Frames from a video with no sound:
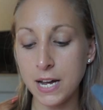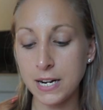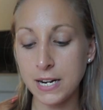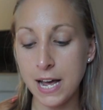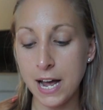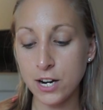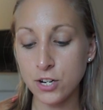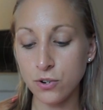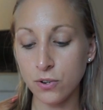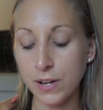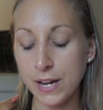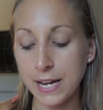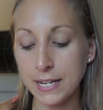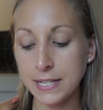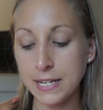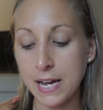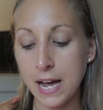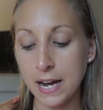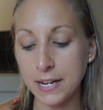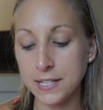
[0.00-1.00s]
and natural
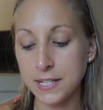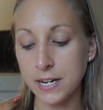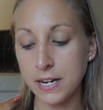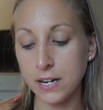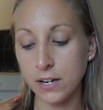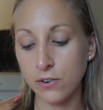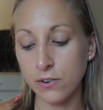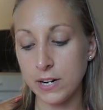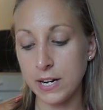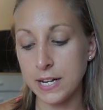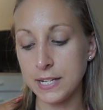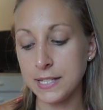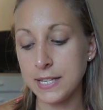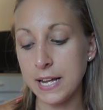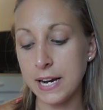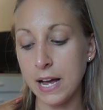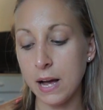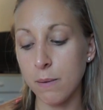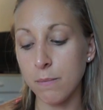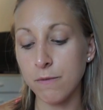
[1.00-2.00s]
antioxidant ingredients
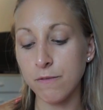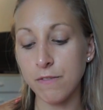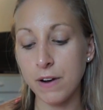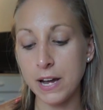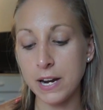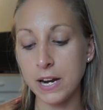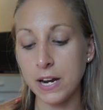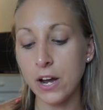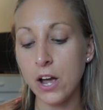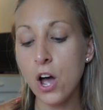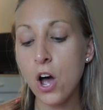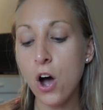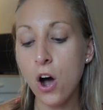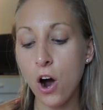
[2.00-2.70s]
that help fighting